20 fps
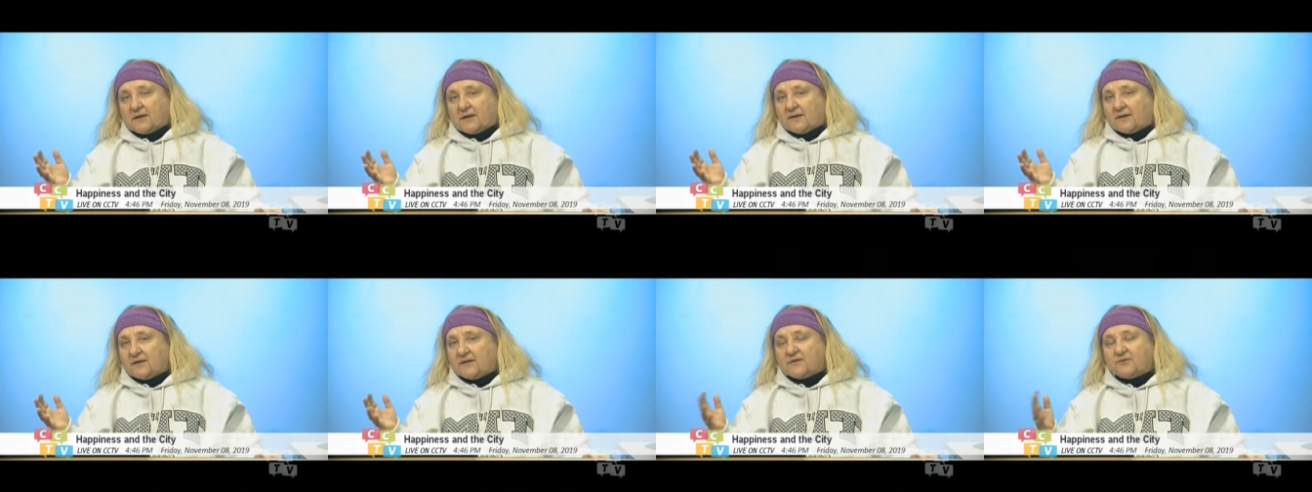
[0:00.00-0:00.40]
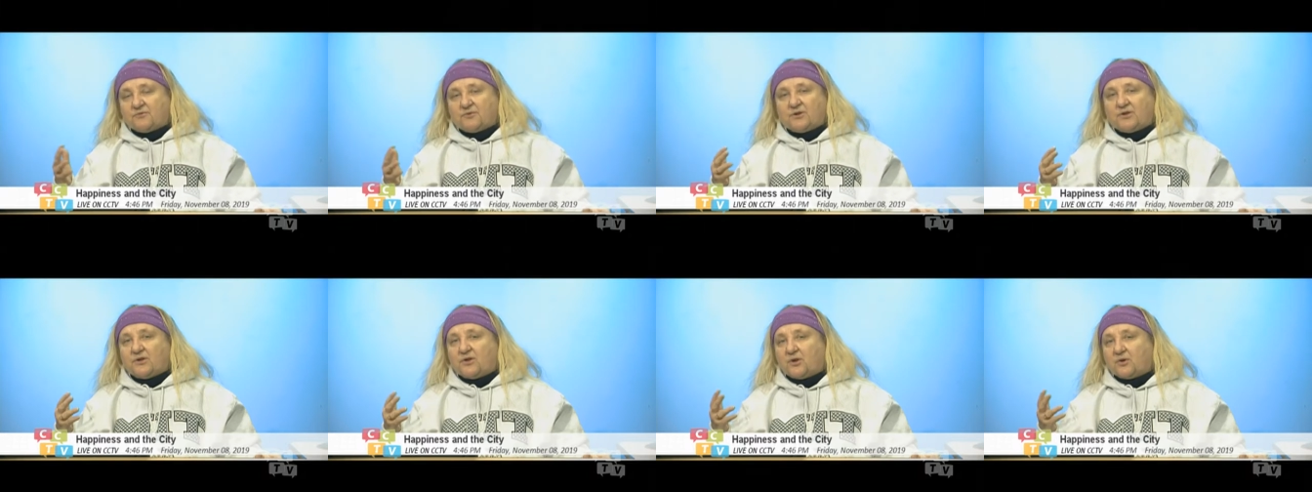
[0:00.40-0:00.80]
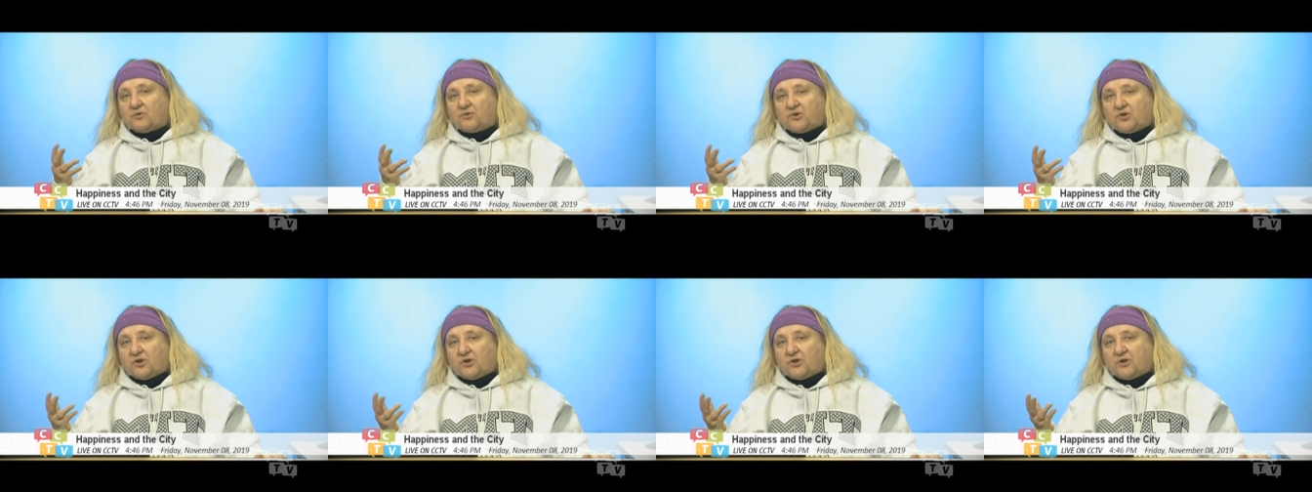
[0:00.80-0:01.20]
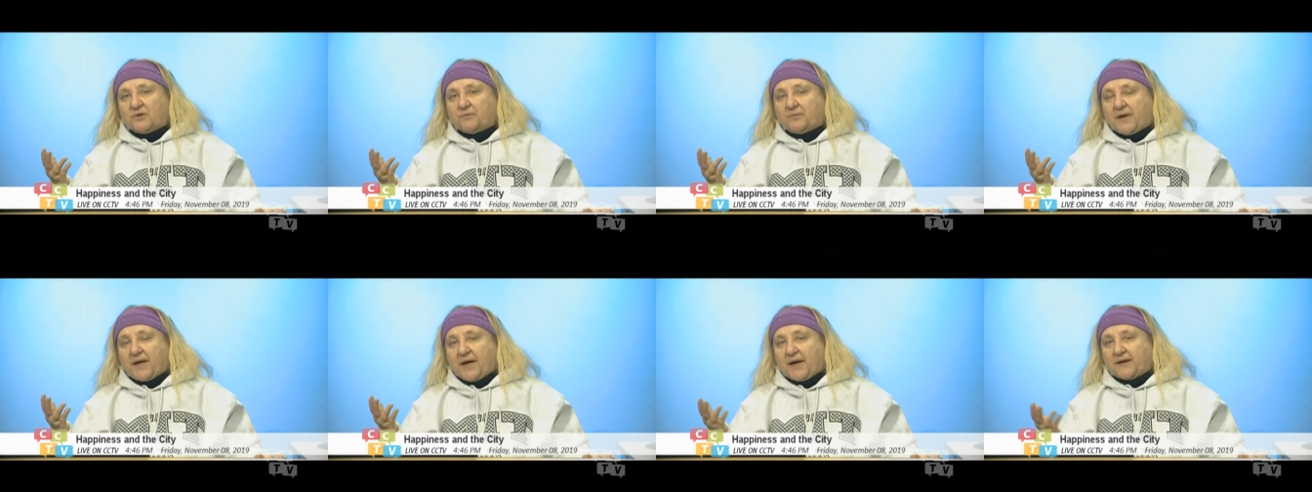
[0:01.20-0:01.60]
There's really no turning
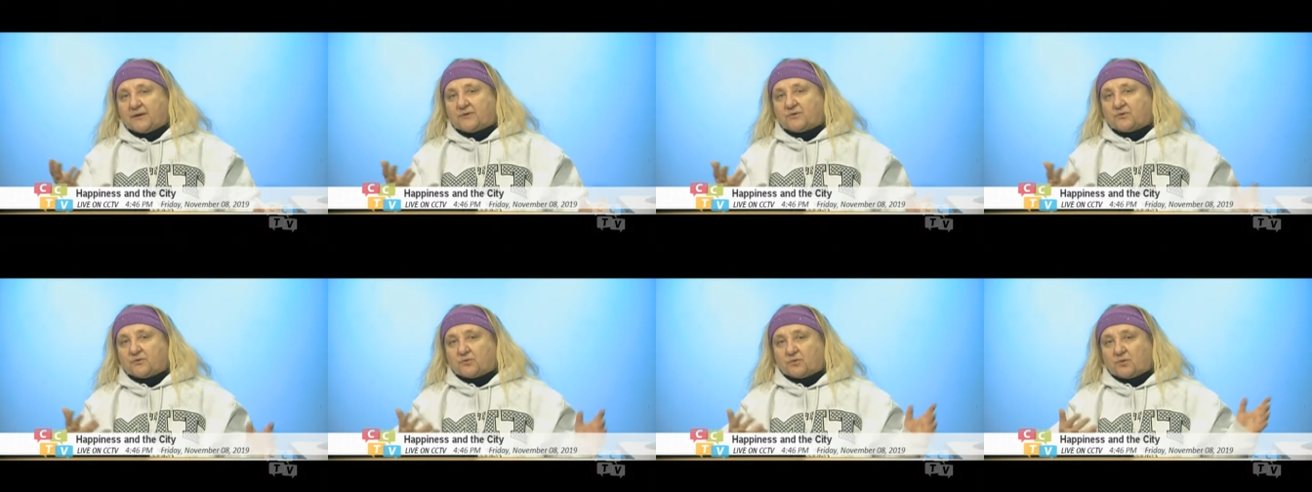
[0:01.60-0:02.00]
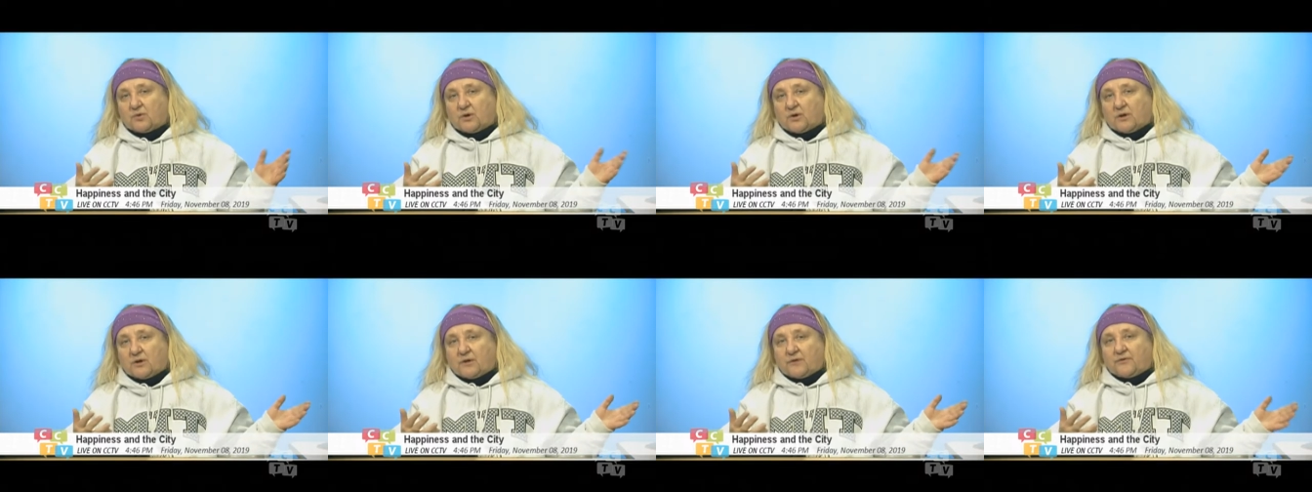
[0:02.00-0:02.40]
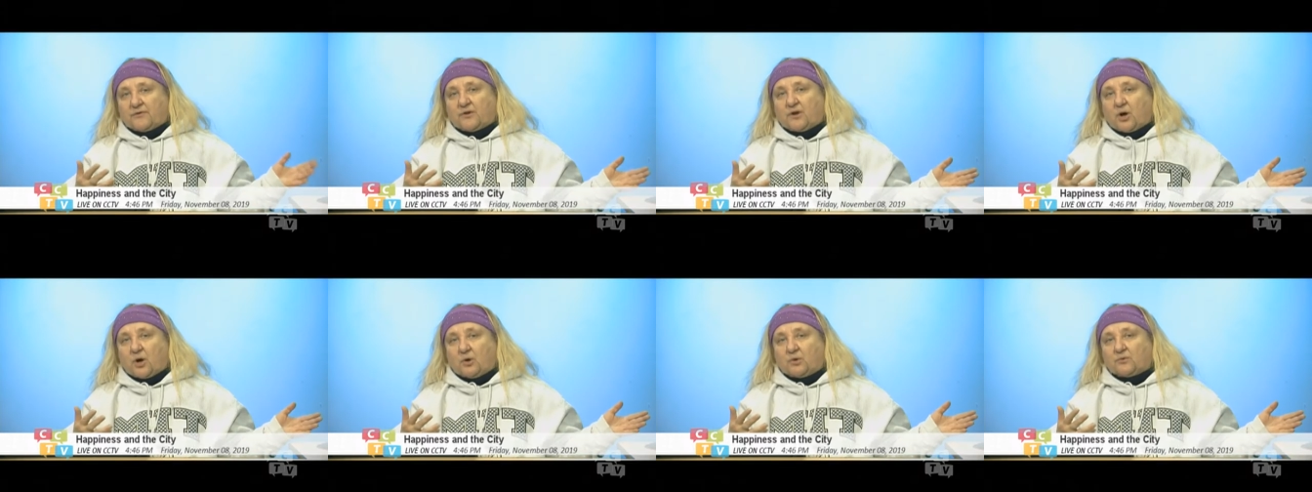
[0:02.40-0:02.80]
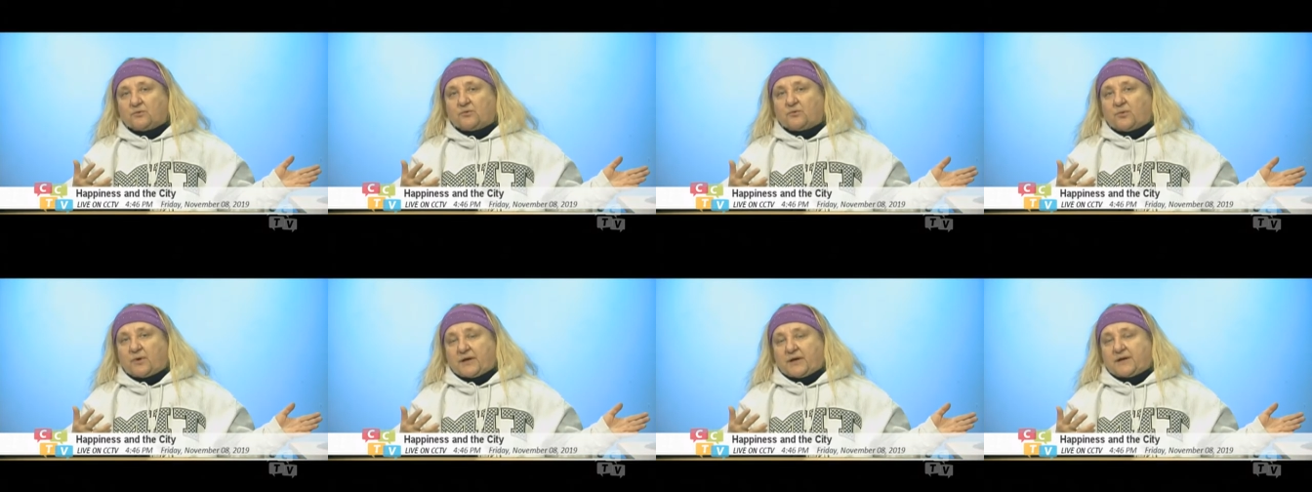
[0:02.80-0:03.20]
back to the old
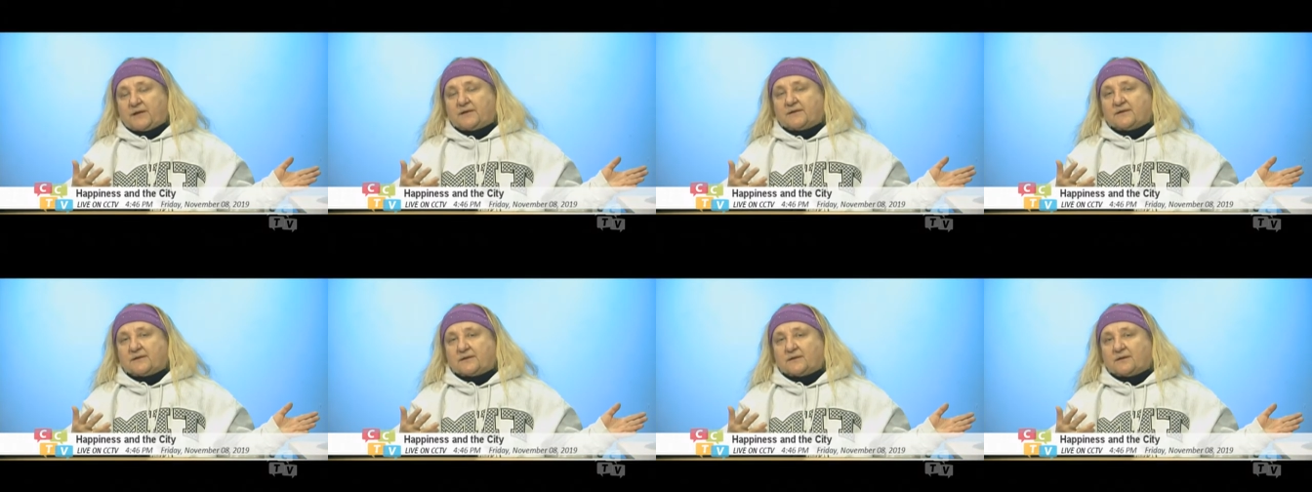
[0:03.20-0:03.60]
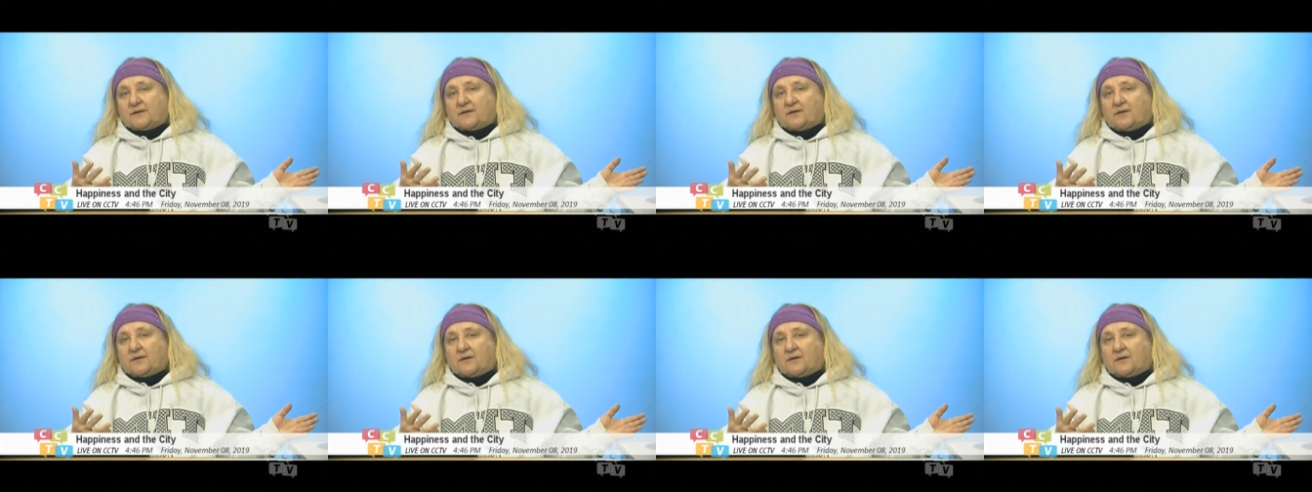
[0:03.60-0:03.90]
ways,